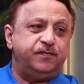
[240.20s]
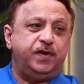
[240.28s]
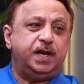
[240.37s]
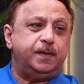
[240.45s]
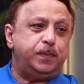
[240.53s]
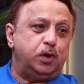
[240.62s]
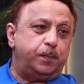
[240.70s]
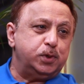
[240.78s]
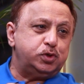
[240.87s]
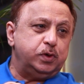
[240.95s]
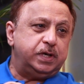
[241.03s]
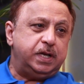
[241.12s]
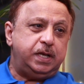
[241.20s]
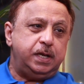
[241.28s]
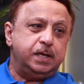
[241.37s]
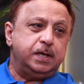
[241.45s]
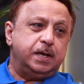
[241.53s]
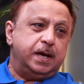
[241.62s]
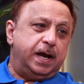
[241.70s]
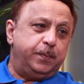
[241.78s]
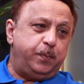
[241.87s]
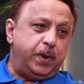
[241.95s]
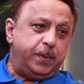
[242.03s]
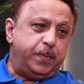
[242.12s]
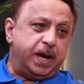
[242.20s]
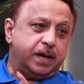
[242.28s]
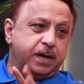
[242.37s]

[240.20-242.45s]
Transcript: available opportunity, I pay back